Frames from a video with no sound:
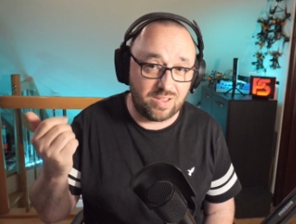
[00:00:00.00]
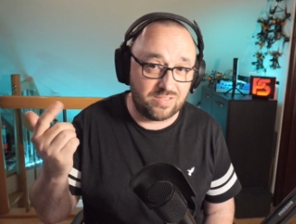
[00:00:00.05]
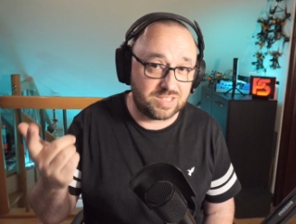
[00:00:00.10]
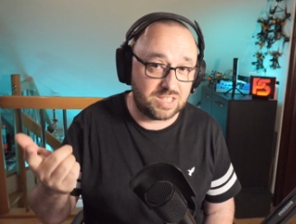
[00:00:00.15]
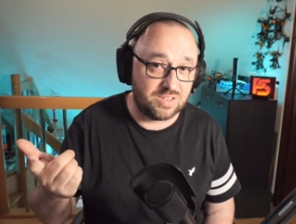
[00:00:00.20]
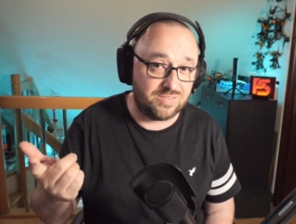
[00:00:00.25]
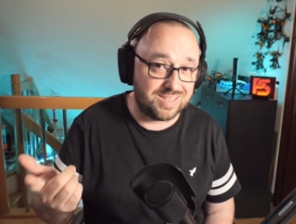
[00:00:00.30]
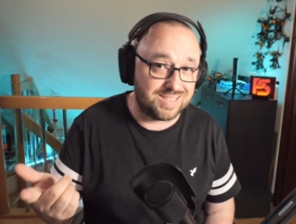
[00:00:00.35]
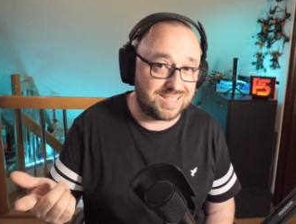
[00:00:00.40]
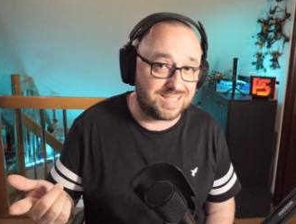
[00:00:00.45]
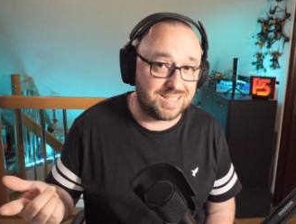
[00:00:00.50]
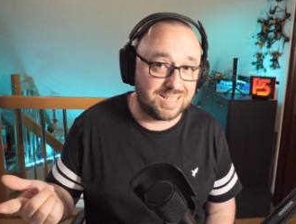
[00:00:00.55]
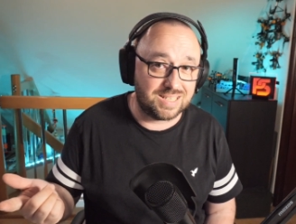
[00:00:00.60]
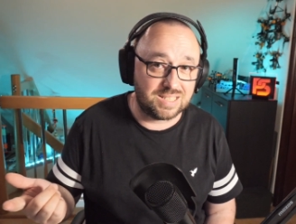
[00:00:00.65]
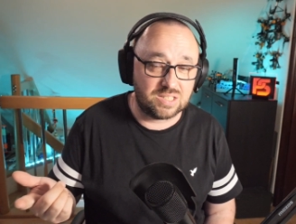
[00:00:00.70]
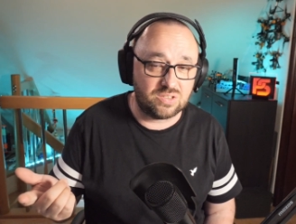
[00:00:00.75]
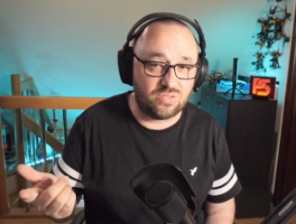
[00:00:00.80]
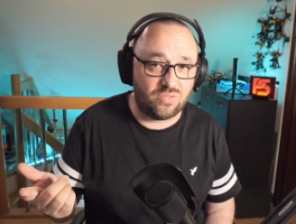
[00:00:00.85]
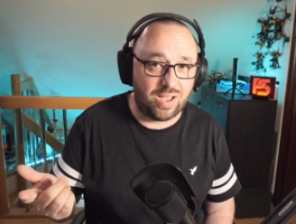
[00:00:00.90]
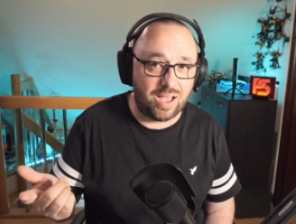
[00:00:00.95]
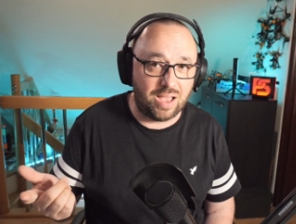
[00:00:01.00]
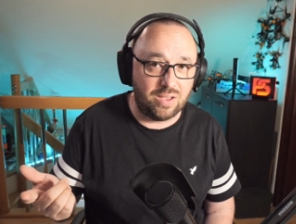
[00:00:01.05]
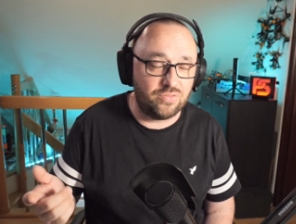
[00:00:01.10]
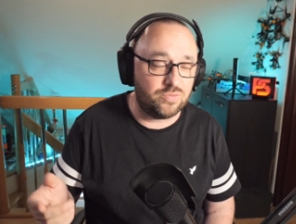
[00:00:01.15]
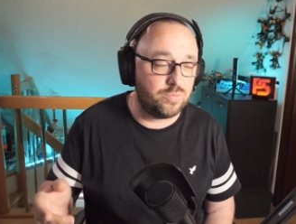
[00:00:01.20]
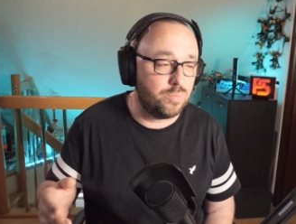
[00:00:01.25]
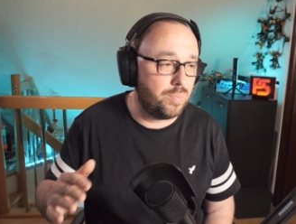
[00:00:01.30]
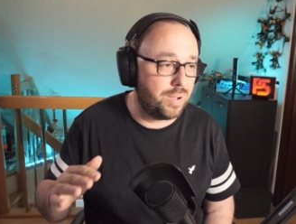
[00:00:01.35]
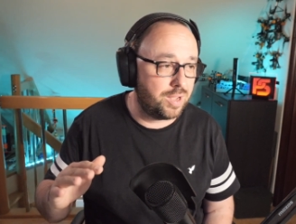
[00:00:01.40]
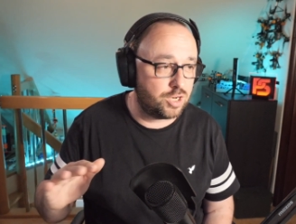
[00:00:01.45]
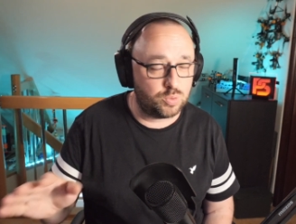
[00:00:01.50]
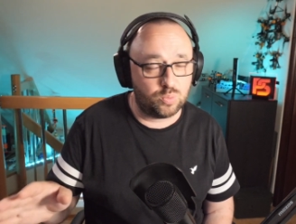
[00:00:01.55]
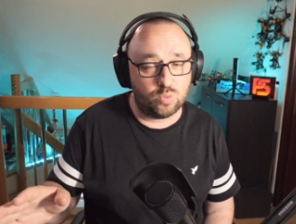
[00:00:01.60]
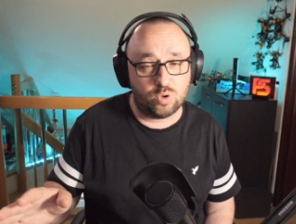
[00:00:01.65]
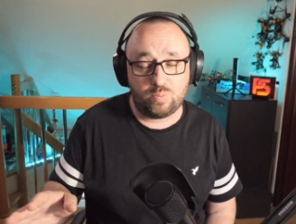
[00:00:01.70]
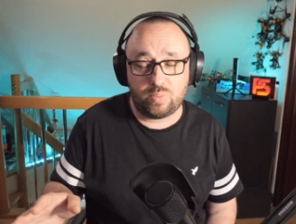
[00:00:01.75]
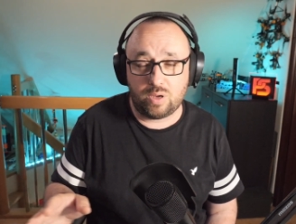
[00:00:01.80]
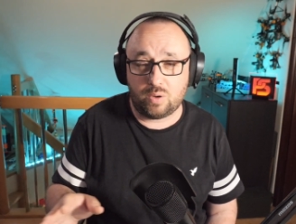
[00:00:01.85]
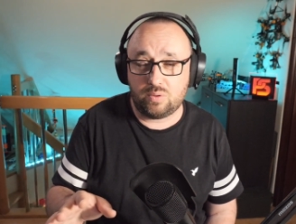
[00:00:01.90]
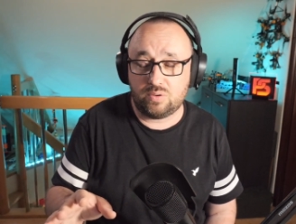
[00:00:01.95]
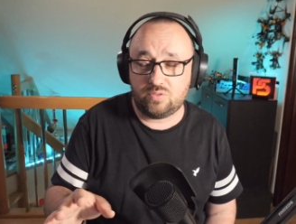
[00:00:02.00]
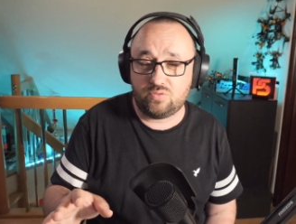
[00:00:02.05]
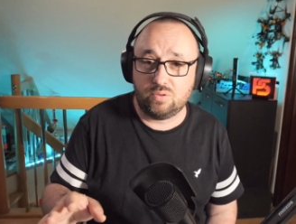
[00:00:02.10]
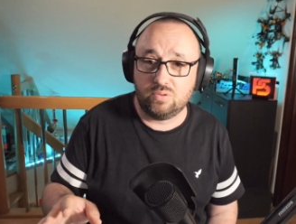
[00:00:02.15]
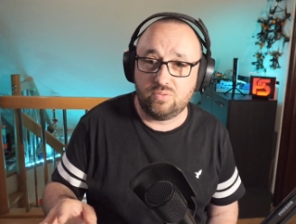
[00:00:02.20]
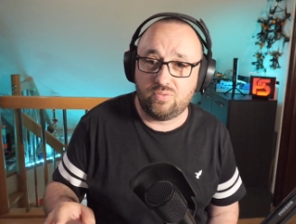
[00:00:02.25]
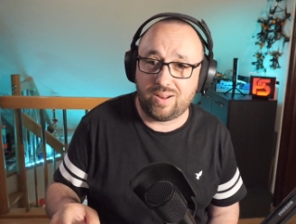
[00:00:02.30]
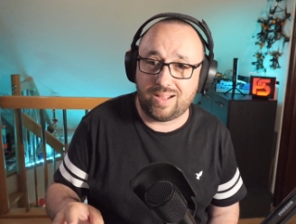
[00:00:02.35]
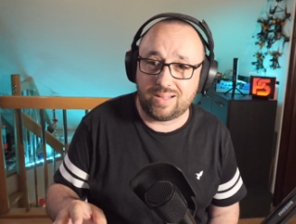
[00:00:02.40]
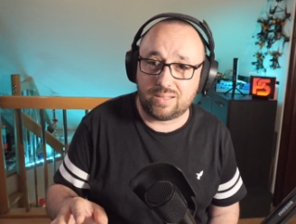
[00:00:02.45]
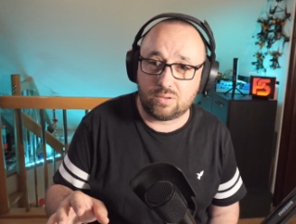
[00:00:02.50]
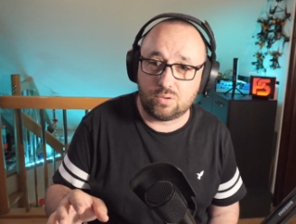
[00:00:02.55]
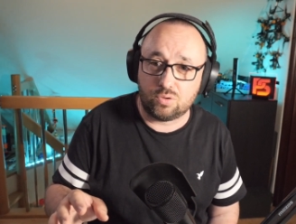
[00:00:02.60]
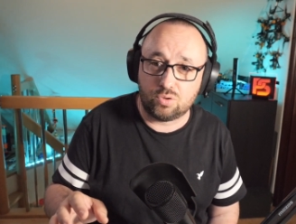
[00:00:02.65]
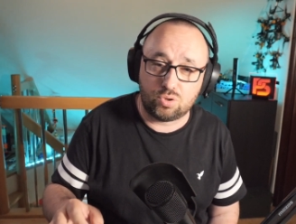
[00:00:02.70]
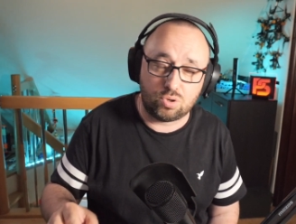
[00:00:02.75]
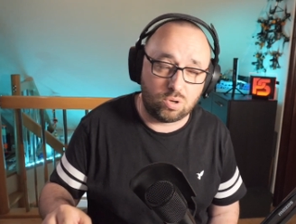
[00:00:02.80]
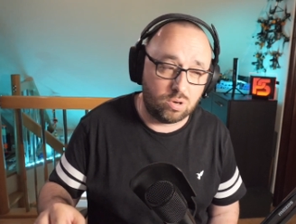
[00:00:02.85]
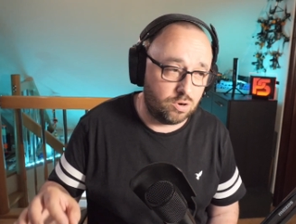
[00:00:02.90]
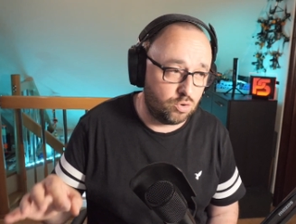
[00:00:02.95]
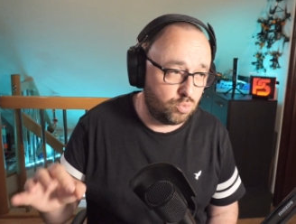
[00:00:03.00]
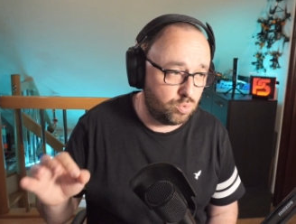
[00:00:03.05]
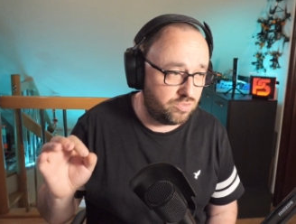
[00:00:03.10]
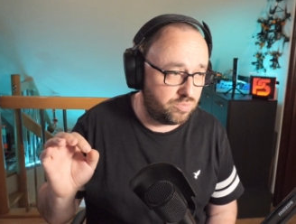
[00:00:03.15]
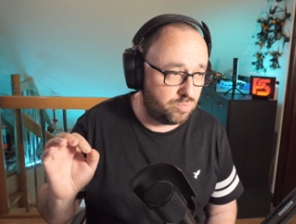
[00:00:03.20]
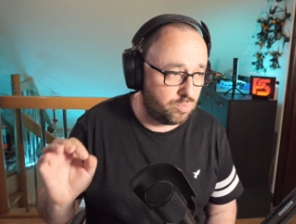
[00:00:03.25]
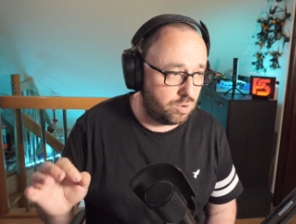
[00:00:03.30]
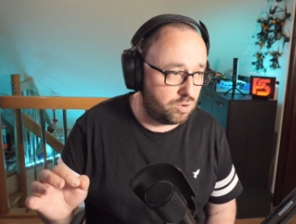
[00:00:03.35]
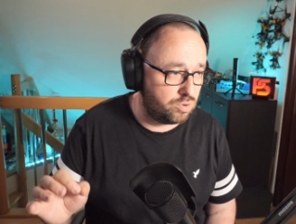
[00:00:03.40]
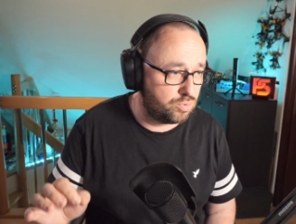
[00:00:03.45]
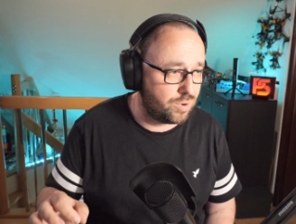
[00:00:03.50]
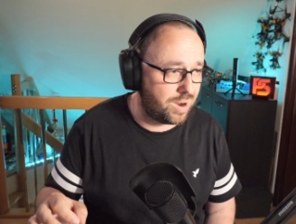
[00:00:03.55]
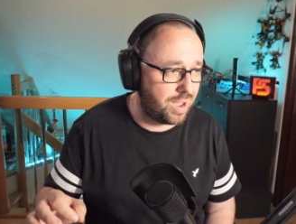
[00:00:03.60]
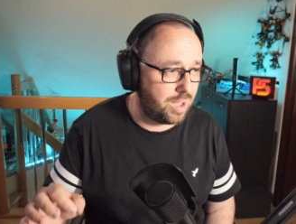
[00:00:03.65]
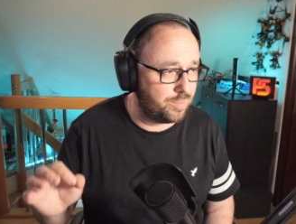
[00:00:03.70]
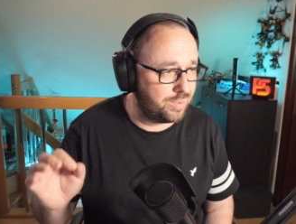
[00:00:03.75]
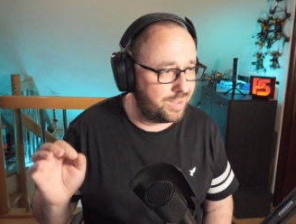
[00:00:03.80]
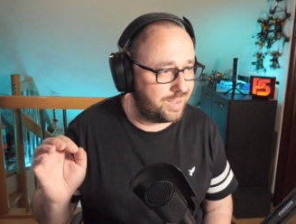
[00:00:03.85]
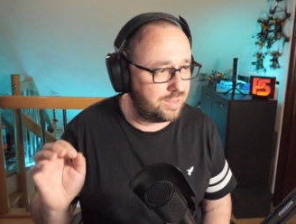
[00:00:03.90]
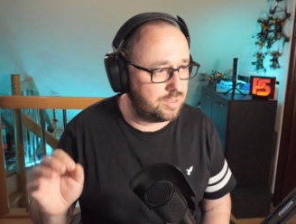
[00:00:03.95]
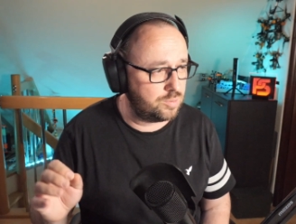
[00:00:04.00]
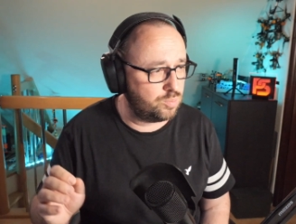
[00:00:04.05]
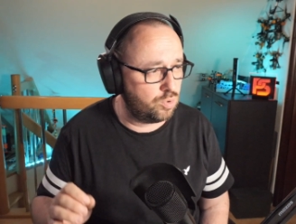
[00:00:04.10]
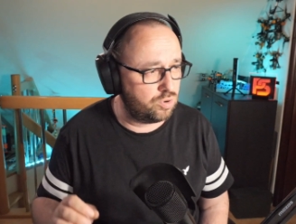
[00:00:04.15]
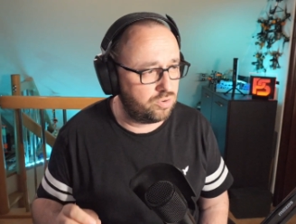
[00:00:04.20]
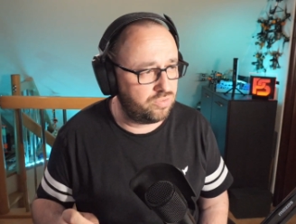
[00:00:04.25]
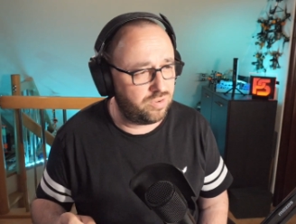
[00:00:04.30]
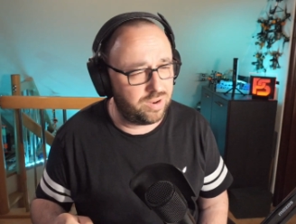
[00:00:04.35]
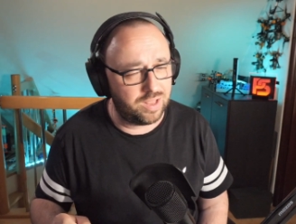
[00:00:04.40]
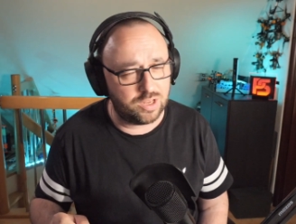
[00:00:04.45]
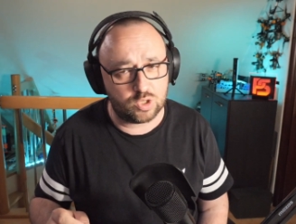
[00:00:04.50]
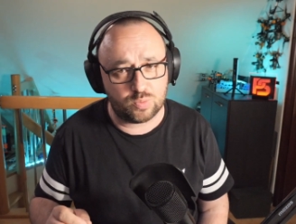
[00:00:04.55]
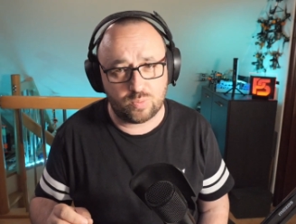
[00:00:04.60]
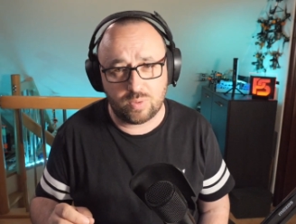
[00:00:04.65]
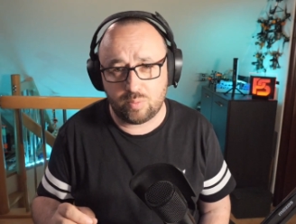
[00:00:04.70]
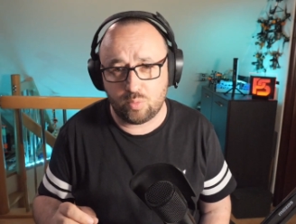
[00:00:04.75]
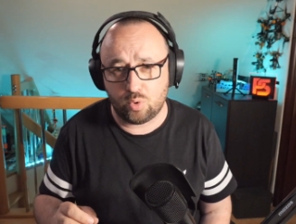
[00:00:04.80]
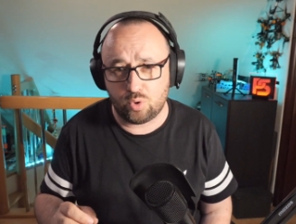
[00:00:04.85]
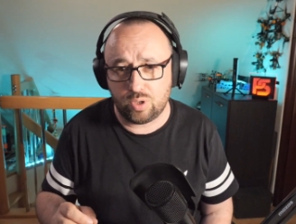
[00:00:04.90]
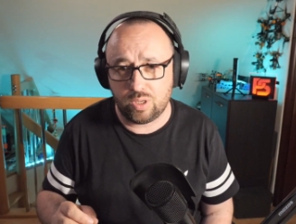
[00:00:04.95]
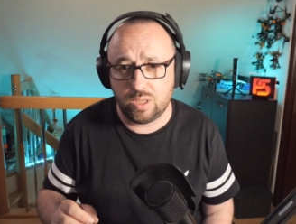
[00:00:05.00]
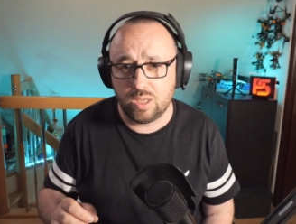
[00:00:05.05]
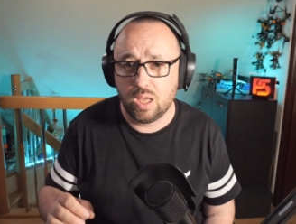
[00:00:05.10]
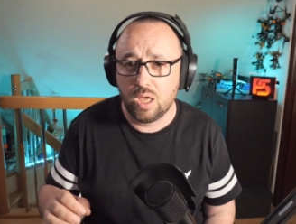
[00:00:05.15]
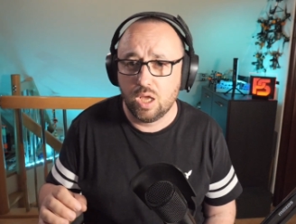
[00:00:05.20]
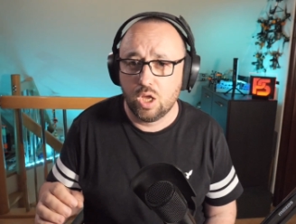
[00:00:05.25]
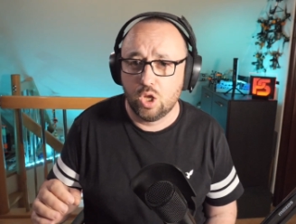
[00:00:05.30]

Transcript: F765, much more powerful flight controller with more RAM and more flash memory